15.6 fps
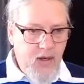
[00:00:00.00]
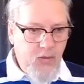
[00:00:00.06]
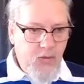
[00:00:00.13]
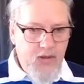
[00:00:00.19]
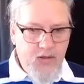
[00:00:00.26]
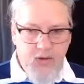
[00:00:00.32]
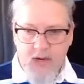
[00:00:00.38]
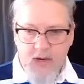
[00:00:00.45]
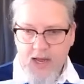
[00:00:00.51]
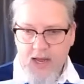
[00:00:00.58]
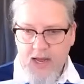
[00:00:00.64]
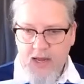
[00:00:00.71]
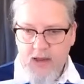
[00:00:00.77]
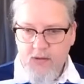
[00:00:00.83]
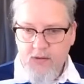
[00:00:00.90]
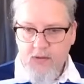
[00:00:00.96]
whether it
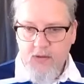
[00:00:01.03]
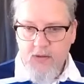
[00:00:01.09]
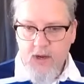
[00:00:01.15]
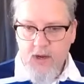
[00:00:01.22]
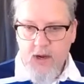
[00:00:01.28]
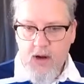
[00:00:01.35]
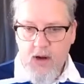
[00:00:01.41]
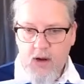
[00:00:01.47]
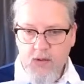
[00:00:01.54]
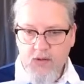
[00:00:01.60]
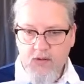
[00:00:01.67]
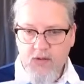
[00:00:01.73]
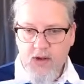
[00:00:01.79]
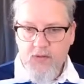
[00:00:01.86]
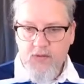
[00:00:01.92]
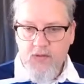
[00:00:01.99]
has all the
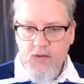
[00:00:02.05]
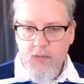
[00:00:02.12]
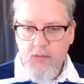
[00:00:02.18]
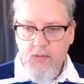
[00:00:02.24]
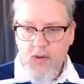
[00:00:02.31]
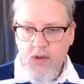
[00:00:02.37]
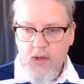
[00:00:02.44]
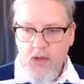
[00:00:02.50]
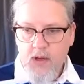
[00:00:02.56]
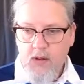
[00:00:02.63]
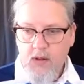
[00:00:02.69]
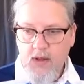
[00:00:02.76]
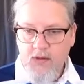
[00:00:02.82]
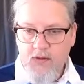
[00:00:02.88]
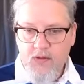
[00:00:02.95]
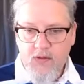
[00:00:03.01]
stuff from
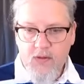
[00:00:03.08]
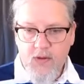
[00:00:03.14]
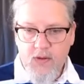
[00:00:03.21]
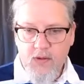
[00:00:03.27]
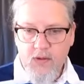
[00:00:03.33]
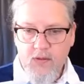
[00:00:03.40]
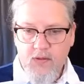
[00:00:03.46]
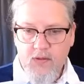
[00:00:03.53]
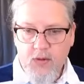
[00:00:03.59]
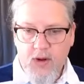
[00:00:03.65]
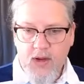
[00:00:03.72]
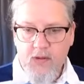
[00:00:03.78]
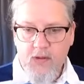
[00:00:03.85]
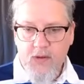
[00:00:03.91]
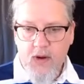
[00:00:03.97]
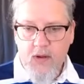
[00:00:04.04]
lists and
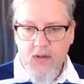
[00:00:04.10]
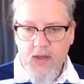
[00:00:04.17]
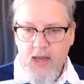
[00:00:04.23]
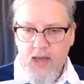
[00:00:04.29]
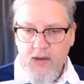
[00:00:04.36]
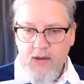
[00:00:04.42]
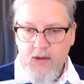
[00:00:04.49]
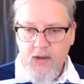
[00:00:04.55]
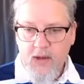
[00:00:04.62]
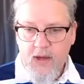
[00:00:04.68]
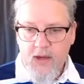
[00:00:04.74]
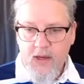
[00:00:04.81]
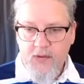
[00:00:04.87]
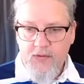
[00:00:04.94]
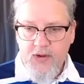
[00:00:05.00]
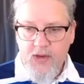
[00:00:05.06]
strings and all that.
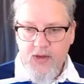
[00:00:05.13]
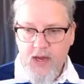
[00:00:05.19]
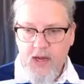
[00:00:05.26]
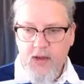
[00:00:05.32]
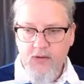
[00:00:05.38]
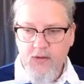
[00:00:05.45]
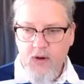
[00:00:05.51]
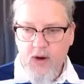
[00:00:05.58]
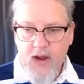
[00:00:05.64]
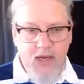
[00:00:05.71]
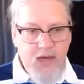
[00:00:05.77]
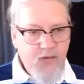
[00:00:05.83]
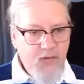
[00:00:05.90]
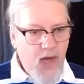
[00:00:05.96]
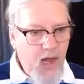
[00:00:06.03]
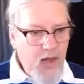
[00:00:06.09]
If it does, great.
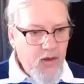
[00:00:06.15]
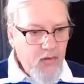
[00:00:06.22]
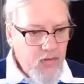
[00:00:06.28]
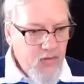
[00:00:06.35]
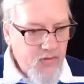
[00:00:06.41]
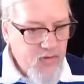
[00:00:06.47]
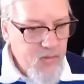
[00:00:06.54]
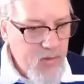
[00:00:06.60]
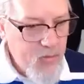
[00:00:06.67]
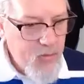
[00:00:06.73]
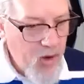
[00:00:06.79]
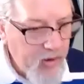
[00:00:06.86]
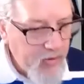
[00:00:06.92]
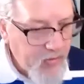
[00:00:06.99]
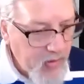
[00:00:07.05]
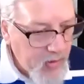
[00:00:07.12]
If not, you'll just have to
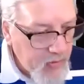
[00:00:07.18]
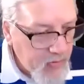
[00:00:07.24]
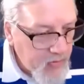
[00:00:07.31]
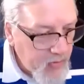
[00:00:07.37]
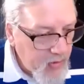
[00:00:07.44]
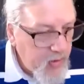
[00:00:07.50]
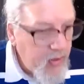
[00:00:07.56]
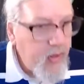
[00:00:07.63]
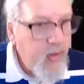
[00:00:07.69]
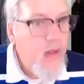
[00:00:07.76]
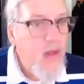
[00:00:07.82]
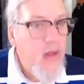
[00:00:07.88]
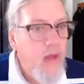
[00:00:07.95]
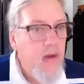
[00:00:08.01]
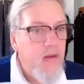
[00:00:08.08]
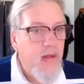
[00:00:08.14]
memorize those.
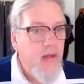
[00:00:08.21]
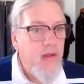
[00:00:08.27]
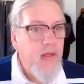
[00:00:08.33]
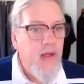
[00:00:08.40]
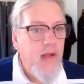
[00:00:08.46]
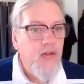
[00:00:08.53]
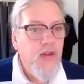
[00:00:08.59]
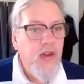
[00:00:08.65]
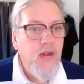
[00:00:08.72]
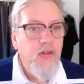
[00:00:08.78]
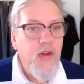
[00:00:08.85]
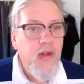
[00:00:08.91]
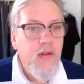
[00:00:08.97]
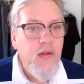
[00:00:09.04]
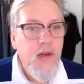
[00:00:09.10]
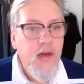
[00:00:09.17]
So I think that cheat
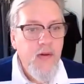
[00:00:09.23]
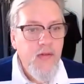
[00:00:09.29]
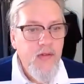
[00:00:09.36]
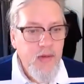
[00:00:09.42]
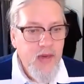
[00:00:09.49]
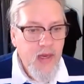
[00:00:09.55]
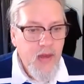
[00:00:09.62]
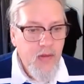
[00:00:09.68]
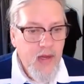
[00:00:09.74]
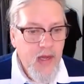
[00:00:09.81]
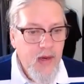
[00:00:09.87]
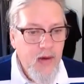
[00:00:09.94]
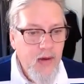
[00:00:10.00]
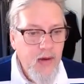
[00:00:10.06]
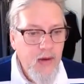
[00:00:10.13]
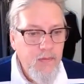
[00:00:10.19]
sheet's enough. Take a look at
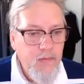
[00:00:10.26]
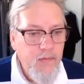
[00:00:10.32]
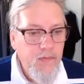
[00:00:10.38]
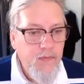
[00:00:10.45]
it here.